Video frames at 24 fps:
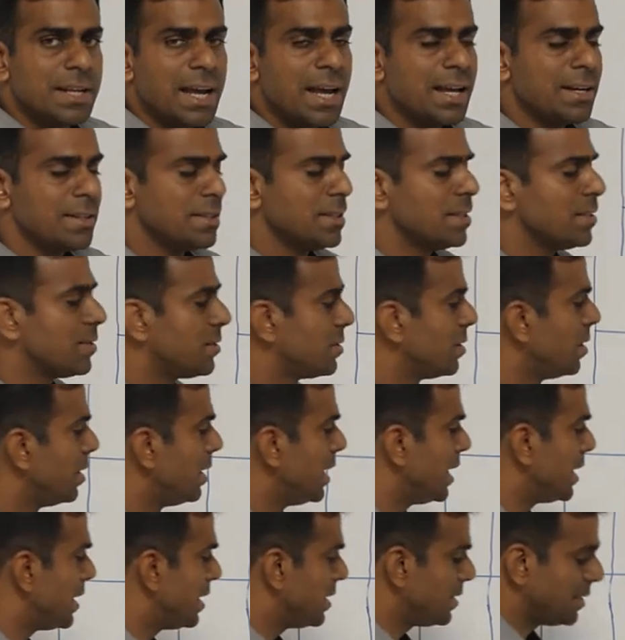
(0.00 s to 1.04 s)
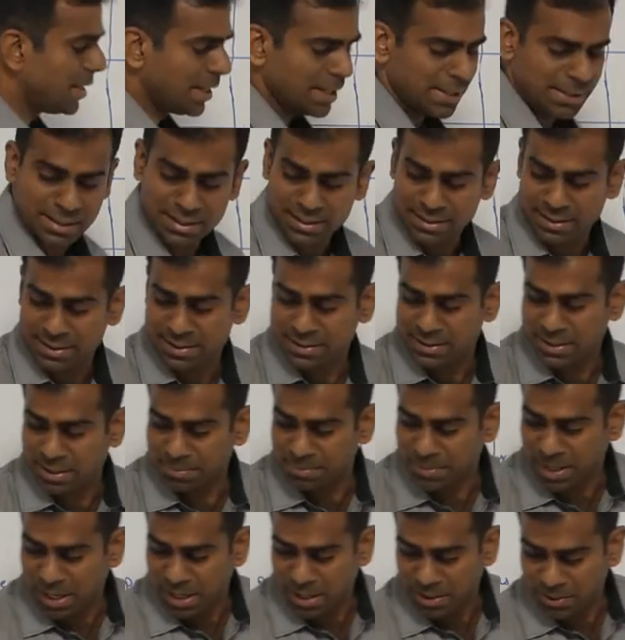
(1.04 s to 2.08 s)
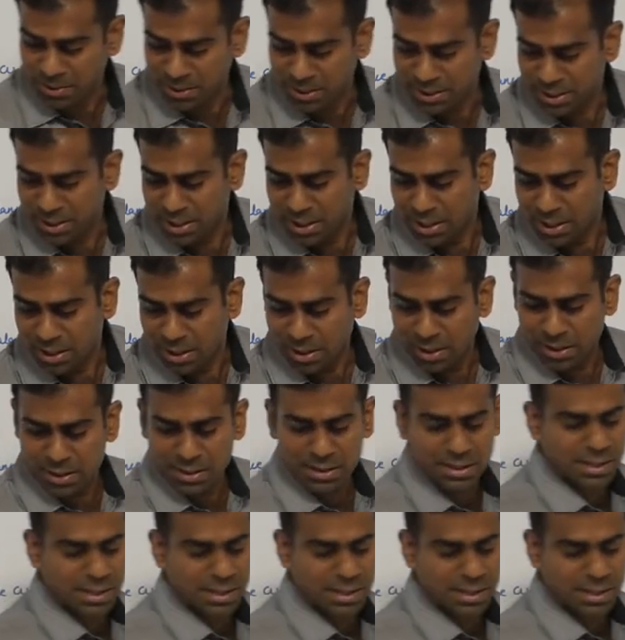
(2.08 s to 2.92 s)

charges so let us enter this amount on